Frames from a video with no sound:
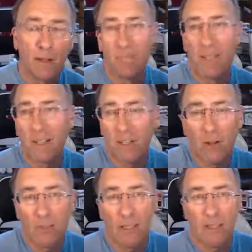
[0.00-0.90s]
I can't
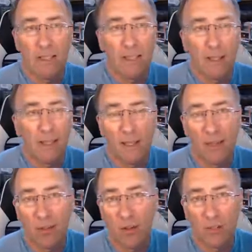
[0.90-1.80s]
say DNA, I
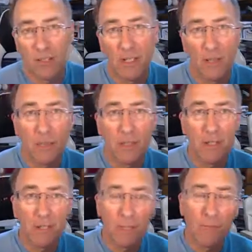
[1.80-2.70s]
can't say that, but
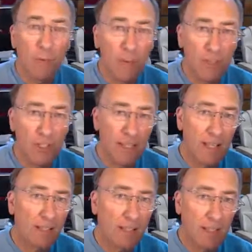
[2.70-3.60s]
some form of
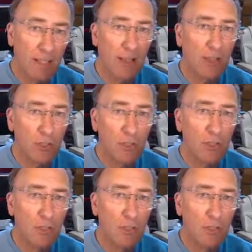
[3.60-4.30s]
genetic connection